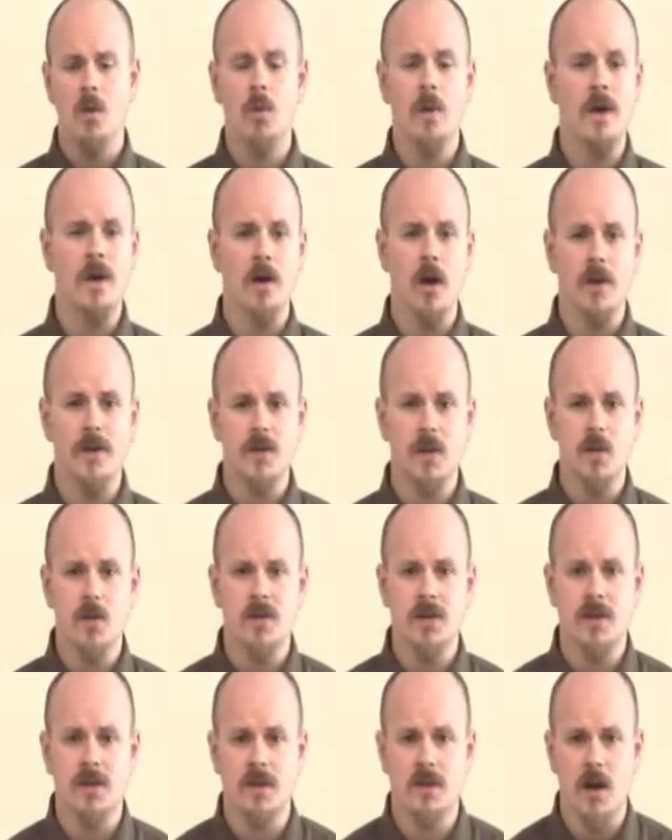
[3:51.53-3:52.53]
We can also
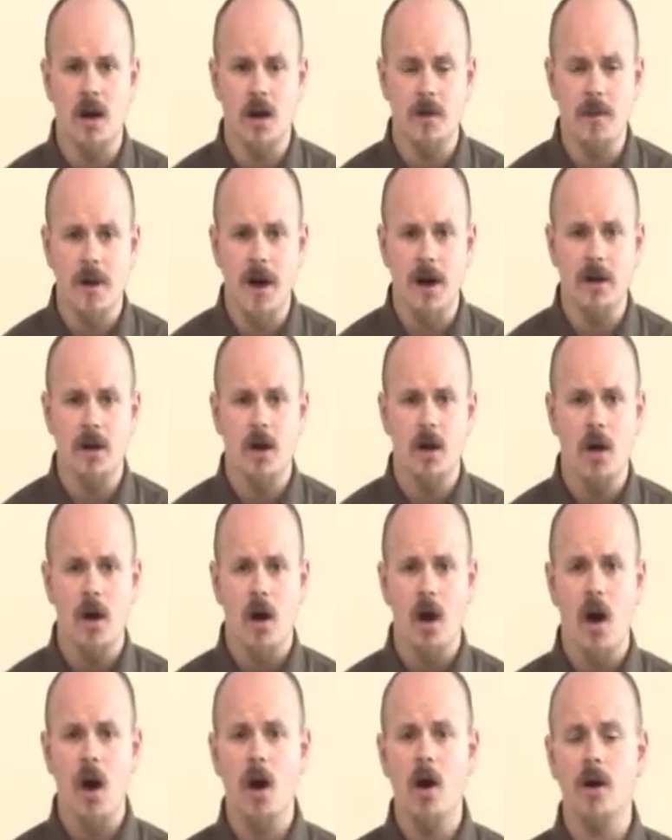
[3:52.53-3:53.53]
use it to talk about
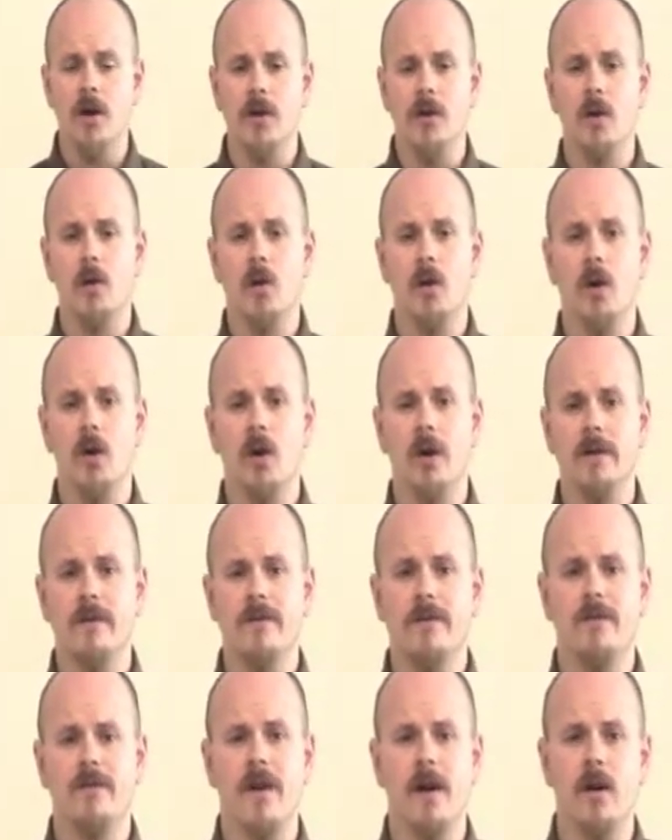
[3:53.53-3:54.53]
art or
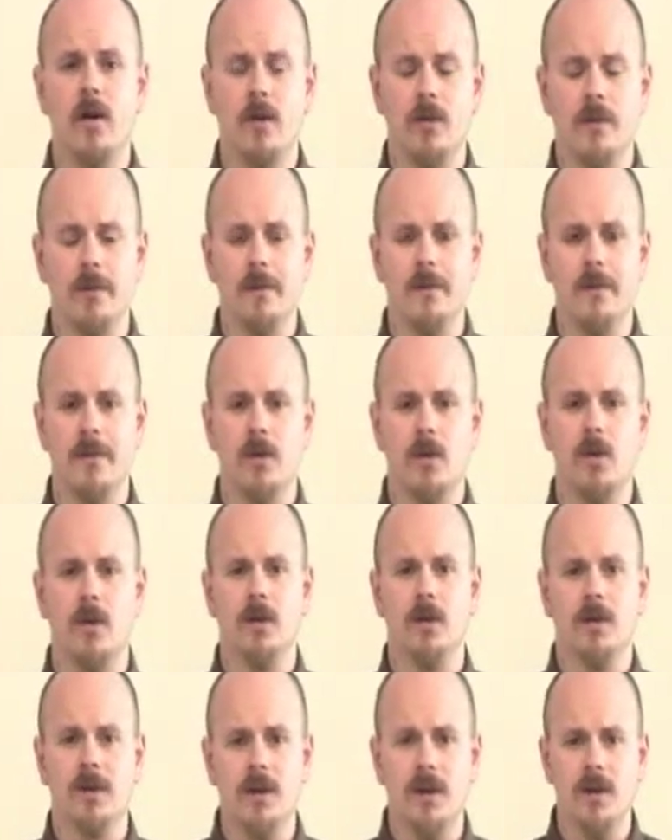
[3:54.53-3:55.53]
films
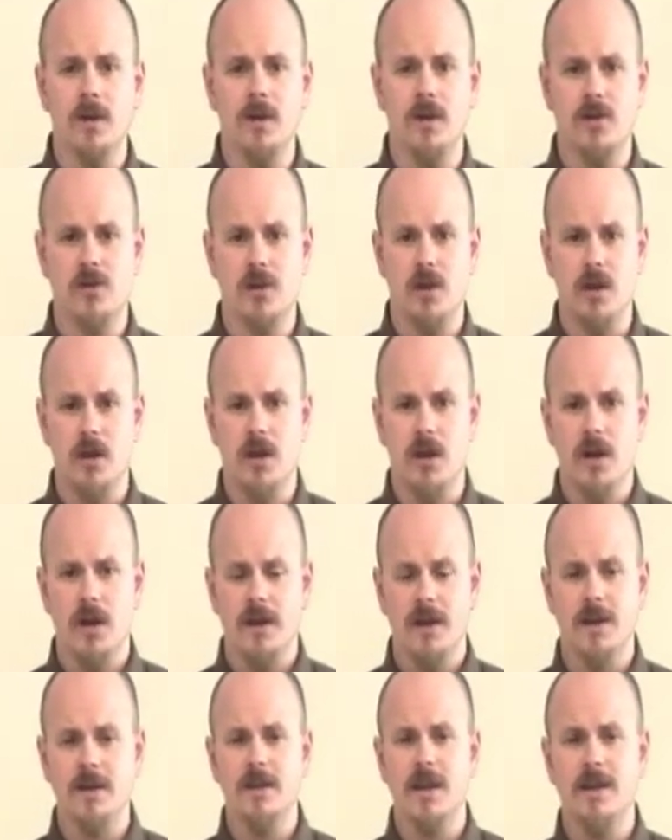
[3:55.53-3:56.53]
or literature.
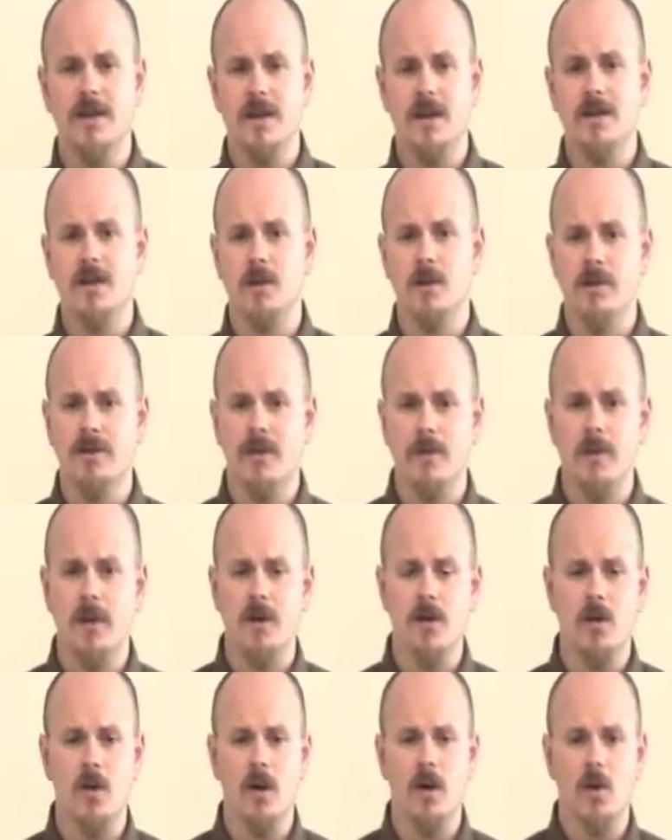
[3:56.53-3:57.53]
Things like this that we're
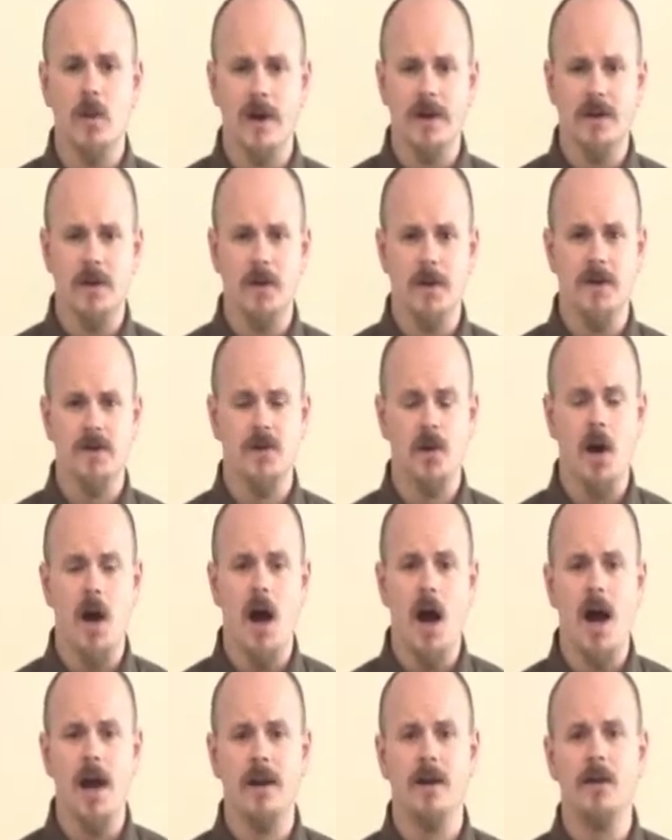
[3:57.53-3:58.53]
familiar or acquainted with. So
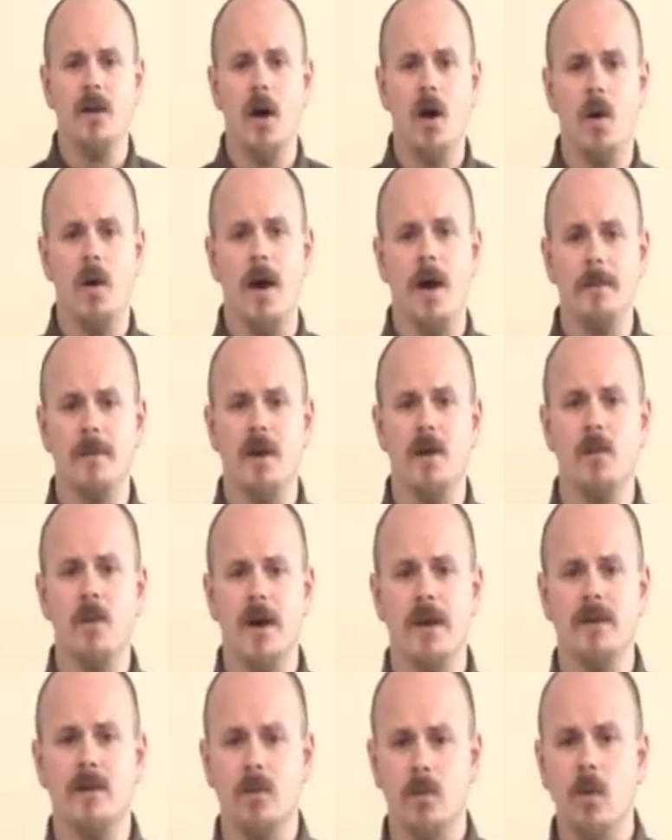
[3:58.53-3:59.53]
I know
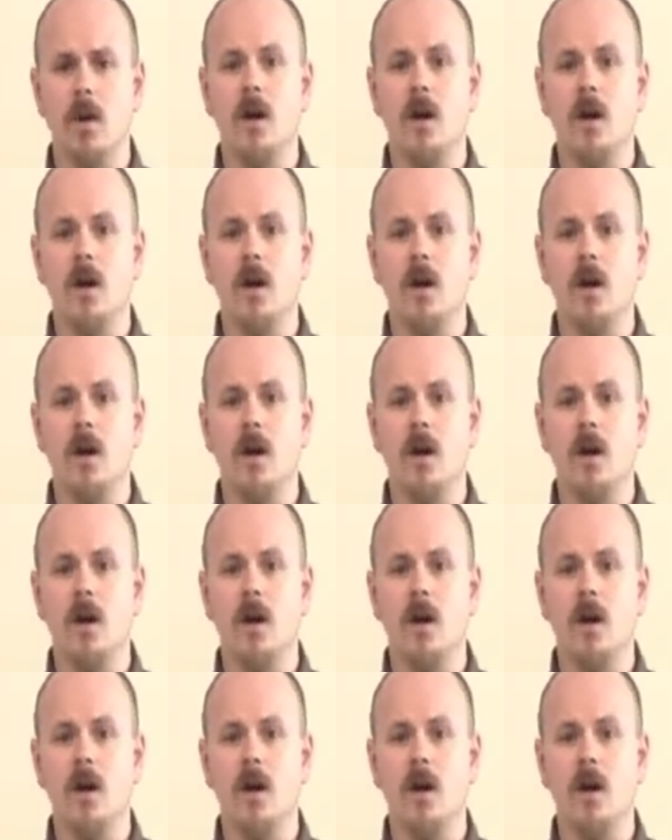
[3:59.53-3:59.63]
Hemingway's